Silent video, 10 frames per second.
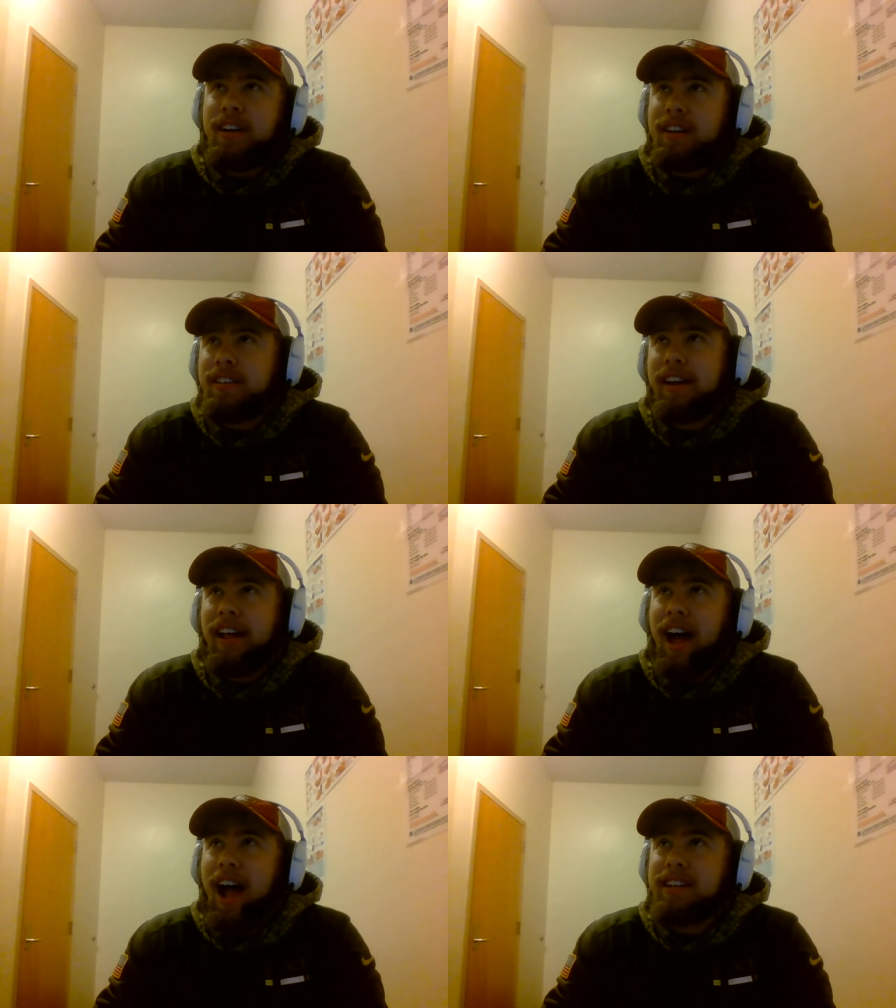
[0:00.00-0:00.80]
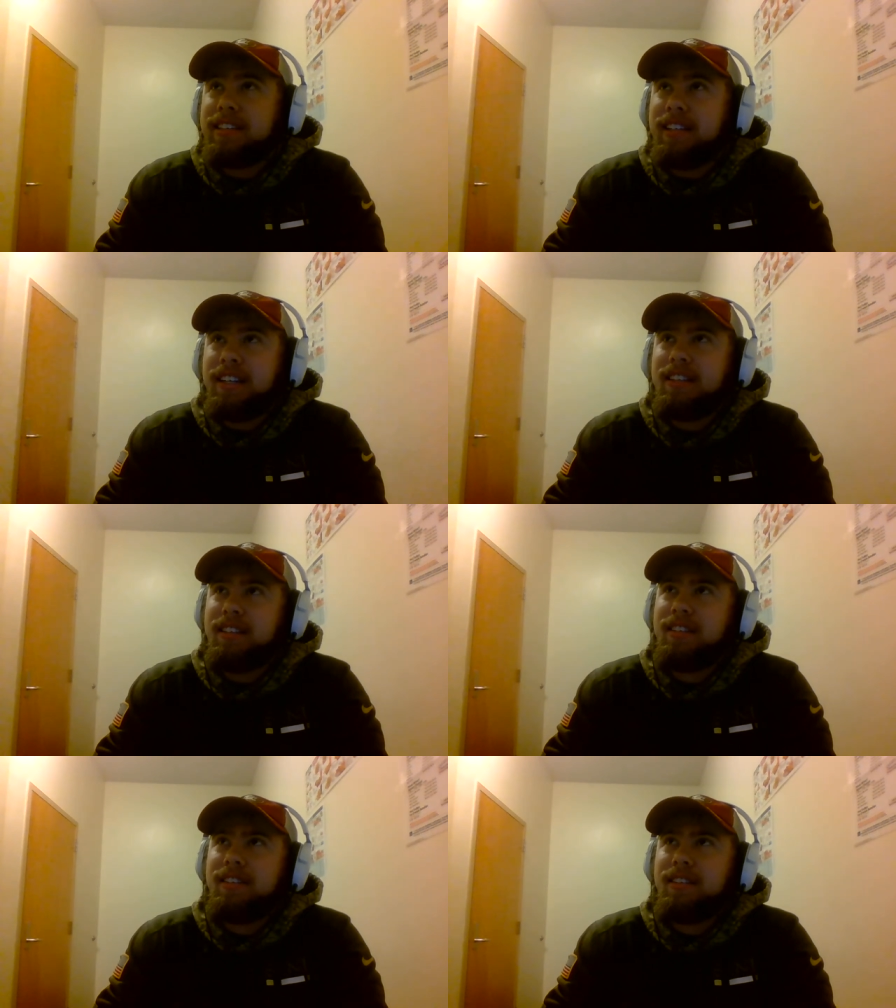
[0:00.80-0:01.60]
in Tallahassee.
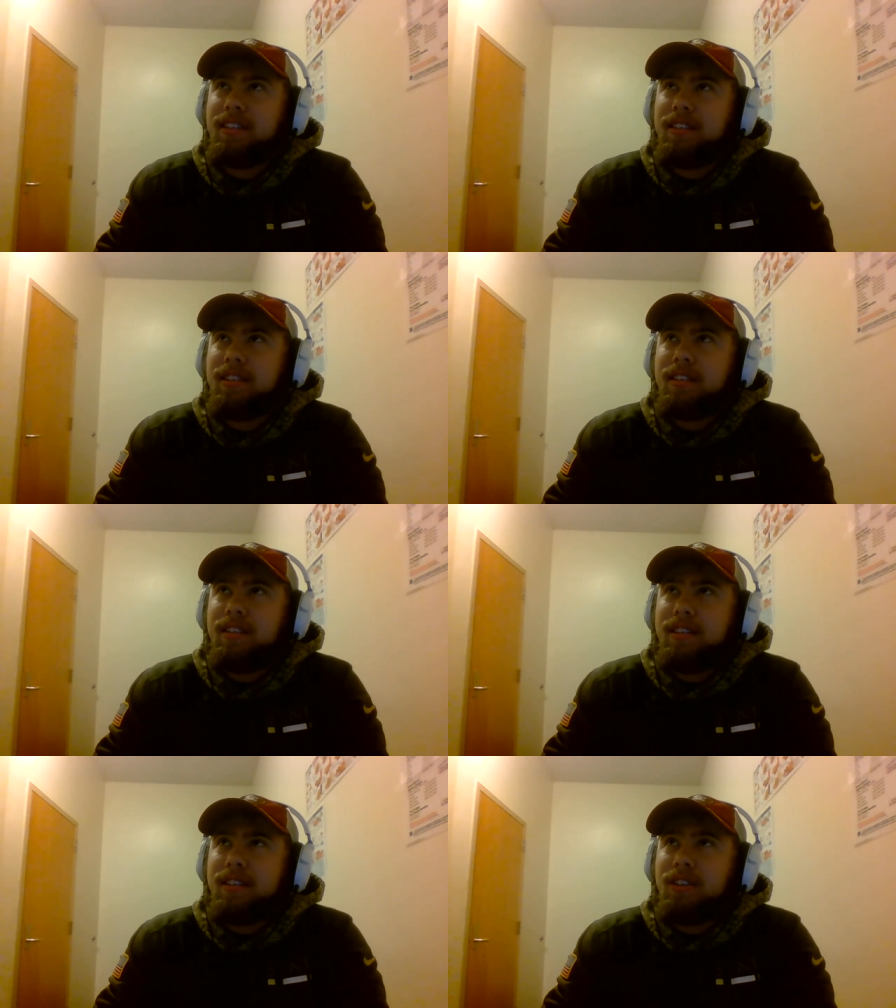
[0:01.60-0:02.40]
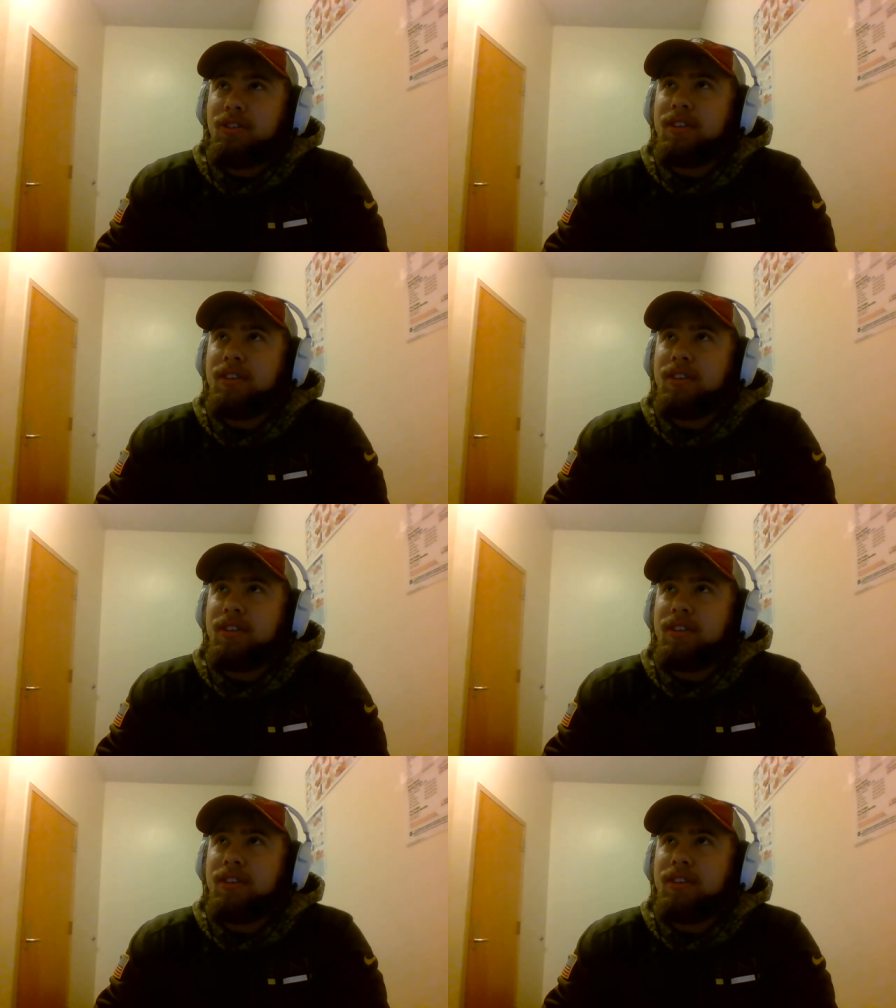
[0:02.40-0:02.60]
It